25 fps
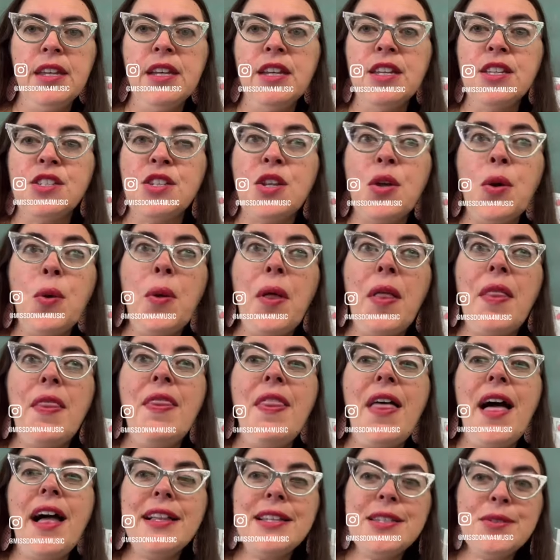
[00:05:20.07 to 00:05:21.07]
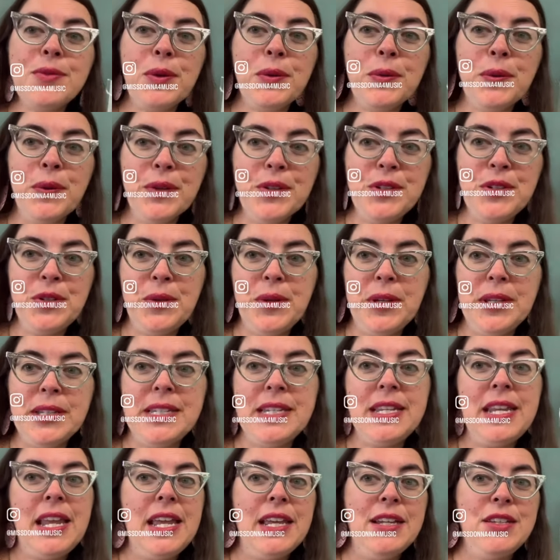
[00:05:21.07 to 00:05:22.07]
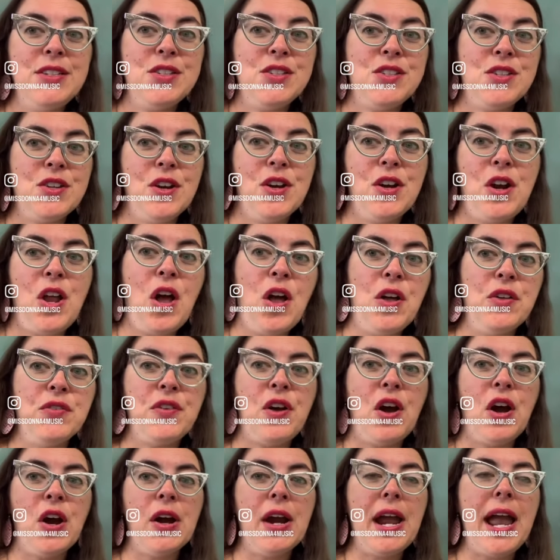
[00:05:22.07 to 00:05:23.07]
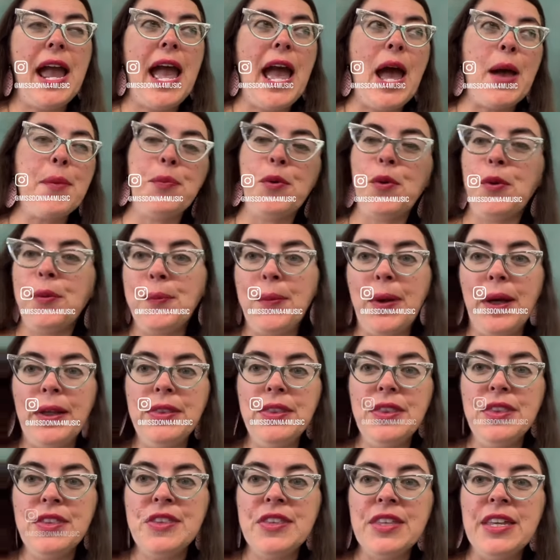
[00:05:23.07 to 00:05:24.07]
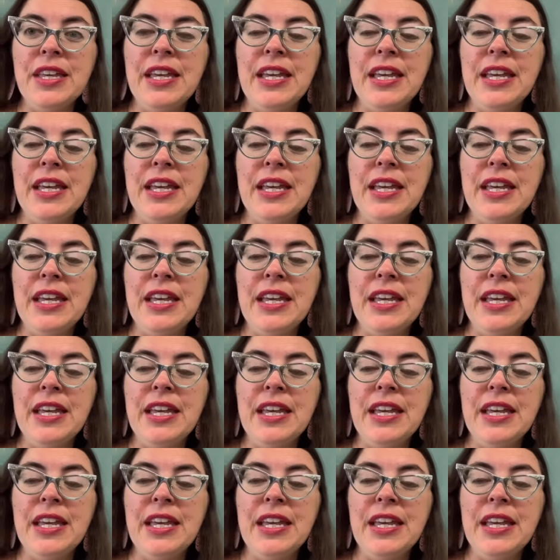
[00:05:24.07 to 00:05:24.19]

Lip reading: So that's what we were doing today to start off our apple month.